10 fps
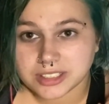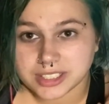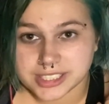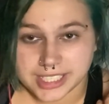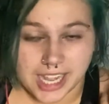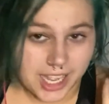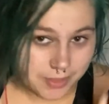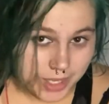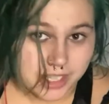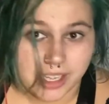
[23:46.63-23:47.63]
he said,
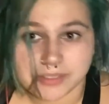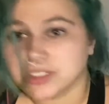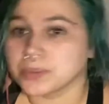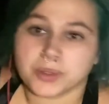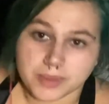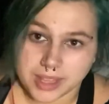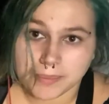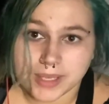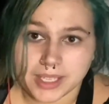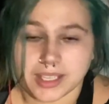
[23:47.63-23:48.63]
I'm not comfortable with
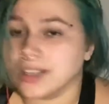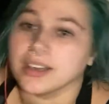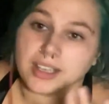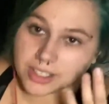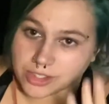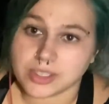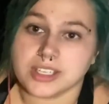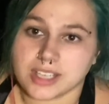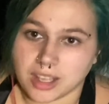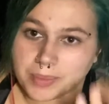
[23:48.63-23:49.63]
them being here, and you
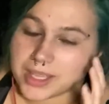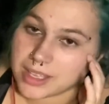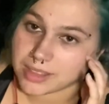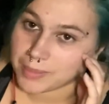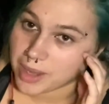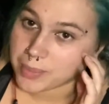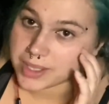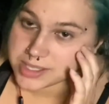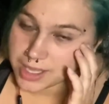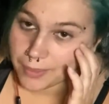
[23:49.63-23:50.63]
need to help me kick them out
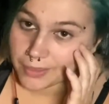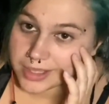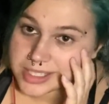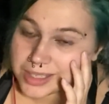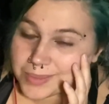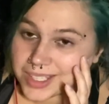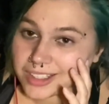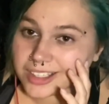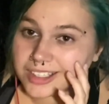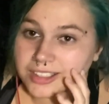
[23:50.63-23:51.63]
because they won't listen to me.
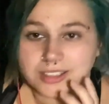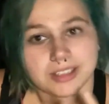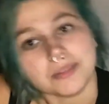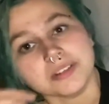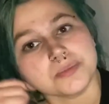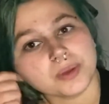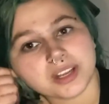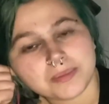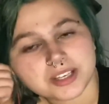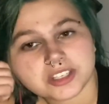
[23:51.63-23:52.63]
And it was
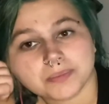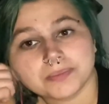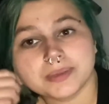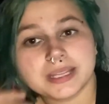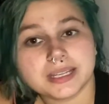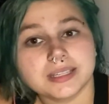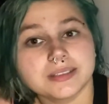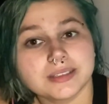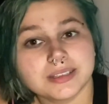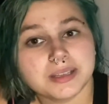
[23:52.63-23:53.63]
pretty much a pitting
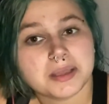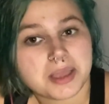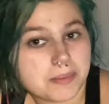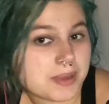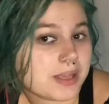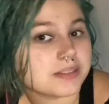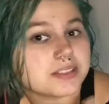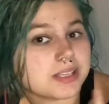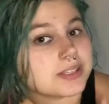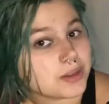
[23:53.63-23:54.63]
him
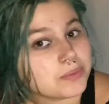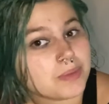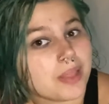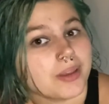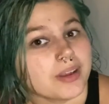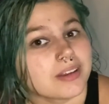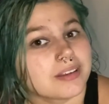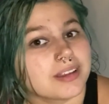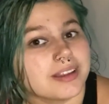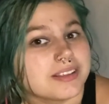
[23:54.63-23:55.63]
against his own mother,
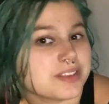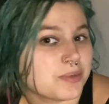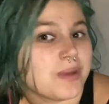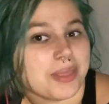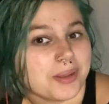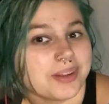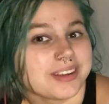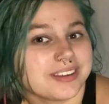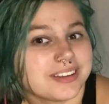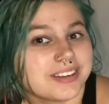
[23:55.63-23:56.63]
and his own mother
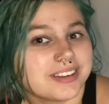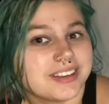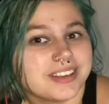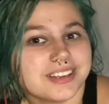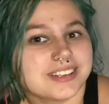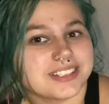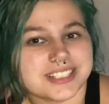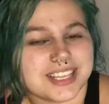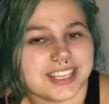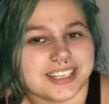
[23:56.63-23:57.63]

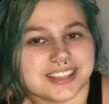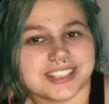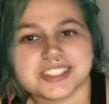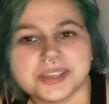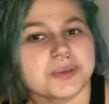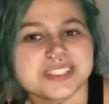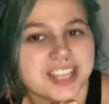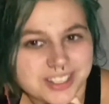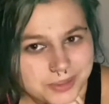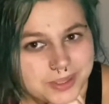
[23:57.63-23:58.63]
decided that she was
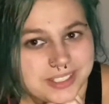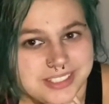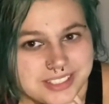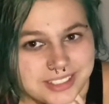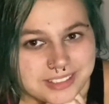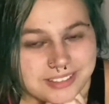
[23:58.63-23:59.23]
not going to